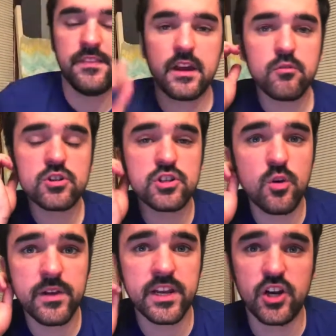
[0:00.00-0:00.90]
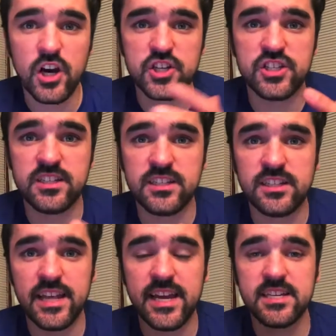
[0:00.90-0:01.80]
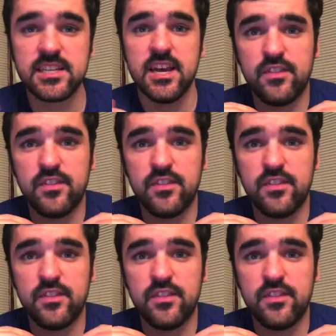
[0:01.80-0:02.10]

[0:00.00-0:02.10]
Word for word: There were so many cautions and delays,